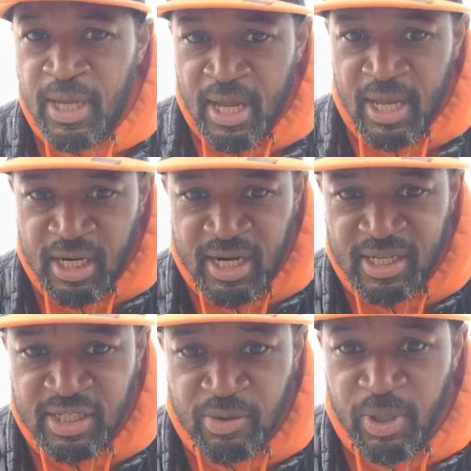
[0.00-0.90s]
And the
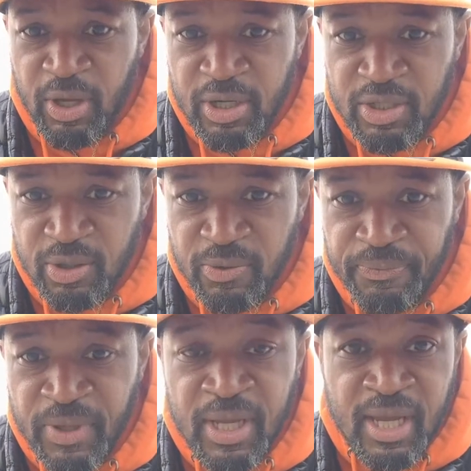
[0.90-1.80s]
next thing we're going to do
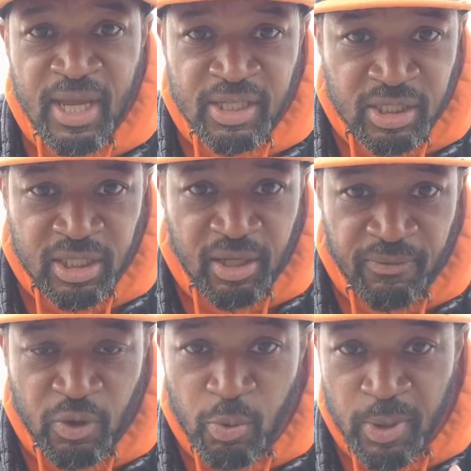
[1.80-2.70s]
is
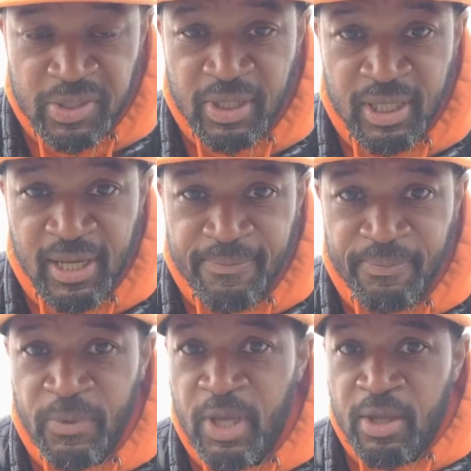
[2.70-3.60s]
give you, once again,
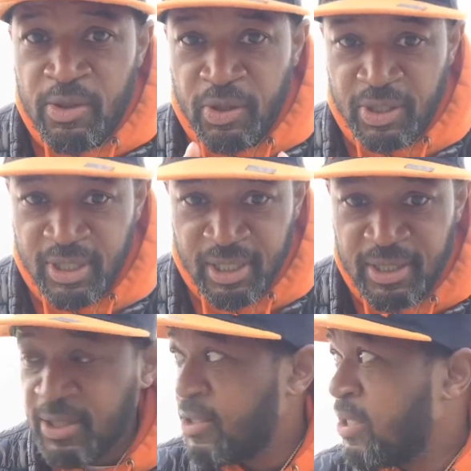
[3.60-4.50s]
the kick
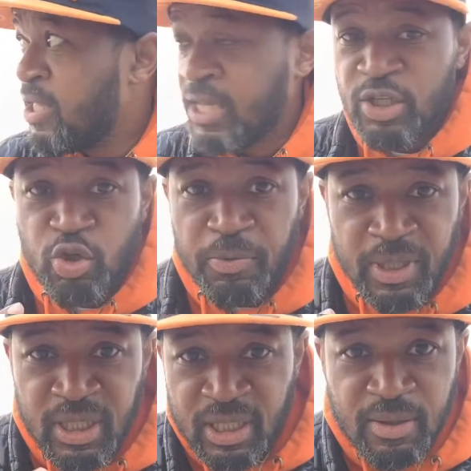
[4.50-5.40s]
that you'll be
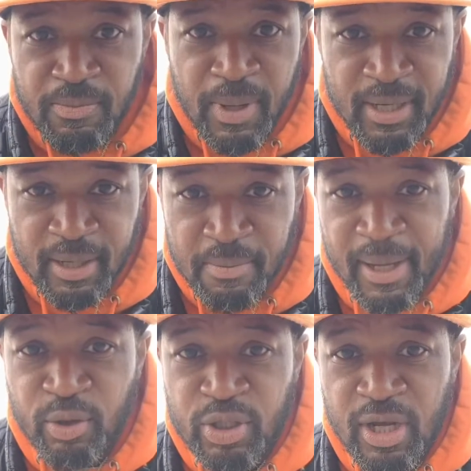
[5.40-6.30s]
kicking better than
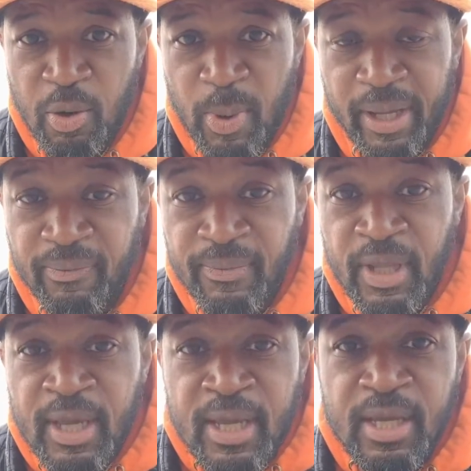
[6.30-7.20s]
Michael Jai White.
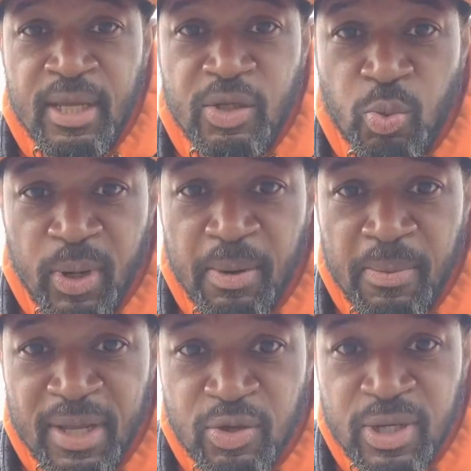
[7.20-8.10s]
It's one of
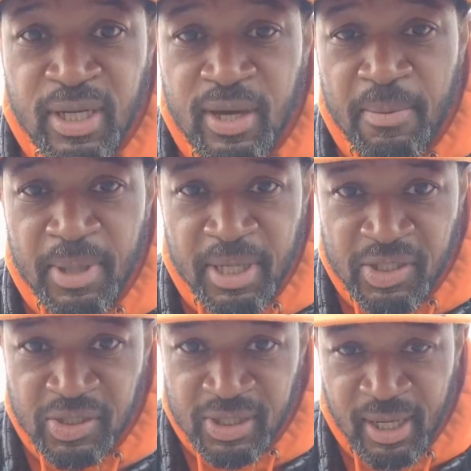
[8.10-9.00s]
my unique
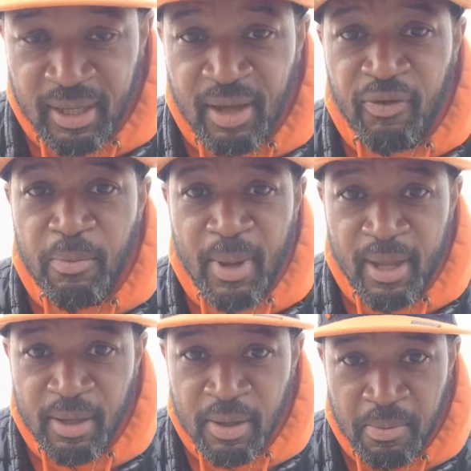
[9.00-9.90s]
combinations that I got from
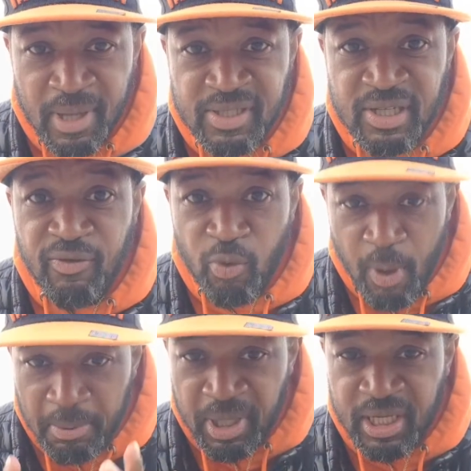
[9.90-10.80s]
my Sifu.
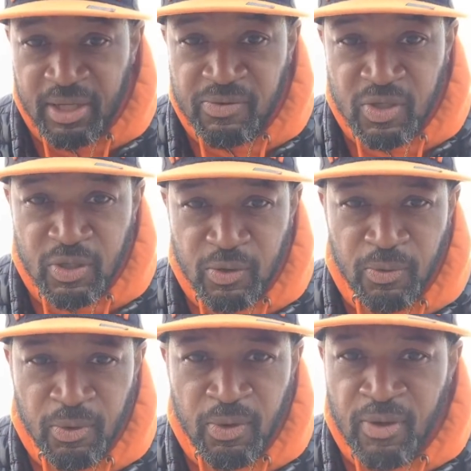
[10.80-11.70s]
I'm going to give to you.
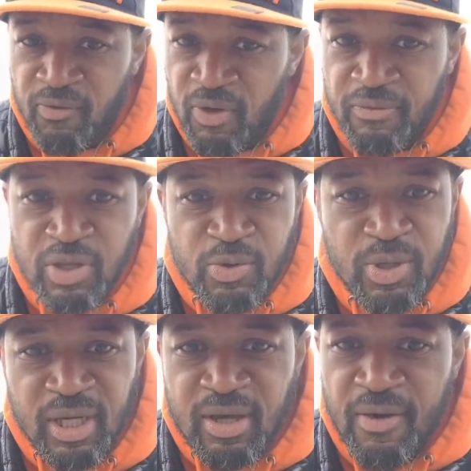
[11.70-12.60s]
Very
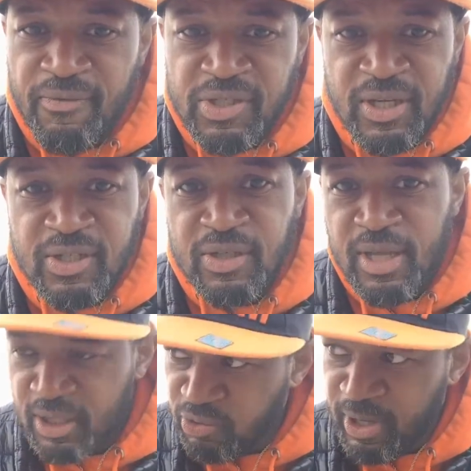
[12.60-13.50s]
unique conversation.
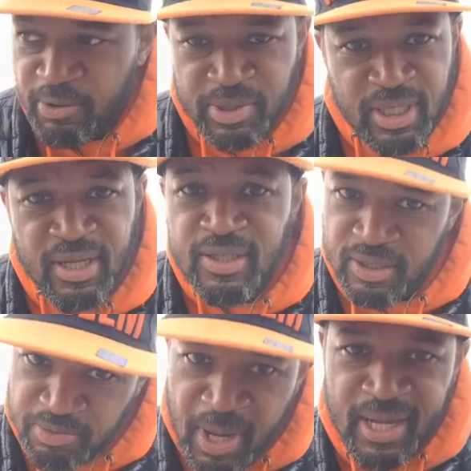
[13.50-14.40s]
That's right. It was his.
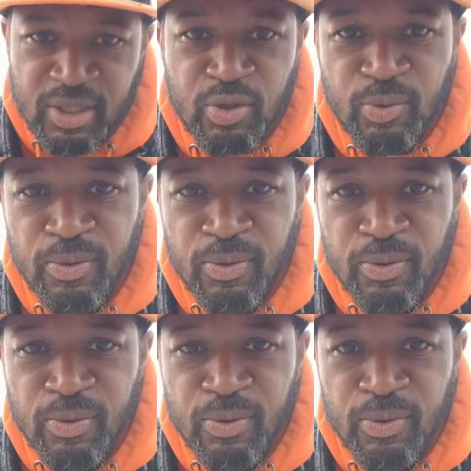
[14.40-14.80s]
It's mine too.